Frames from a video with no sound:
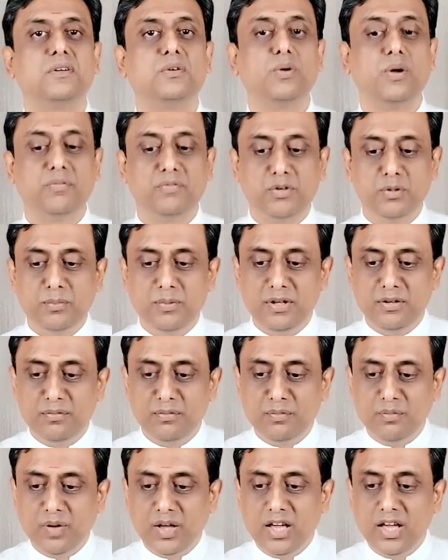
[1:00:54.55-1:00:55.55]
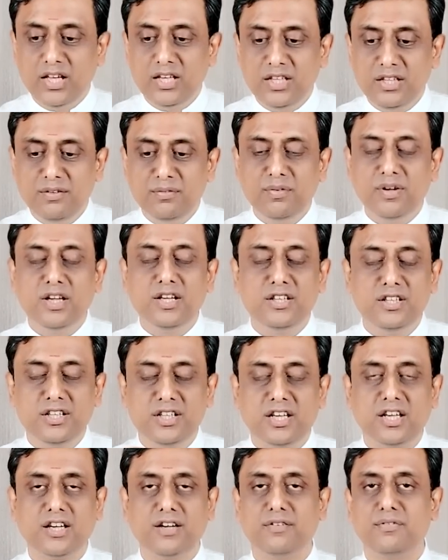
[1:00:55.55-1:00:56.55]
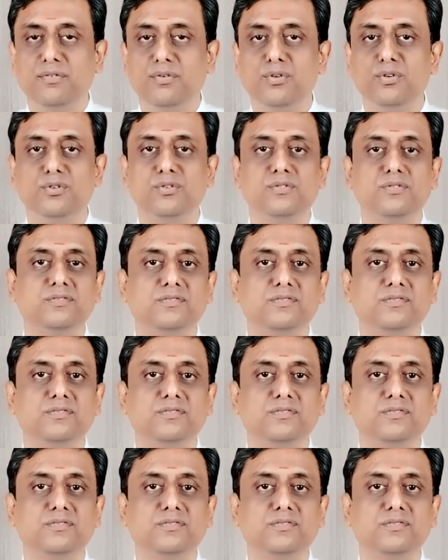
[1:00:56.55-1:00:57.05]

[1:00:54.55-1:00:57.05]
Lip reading: You have to be very, very careful.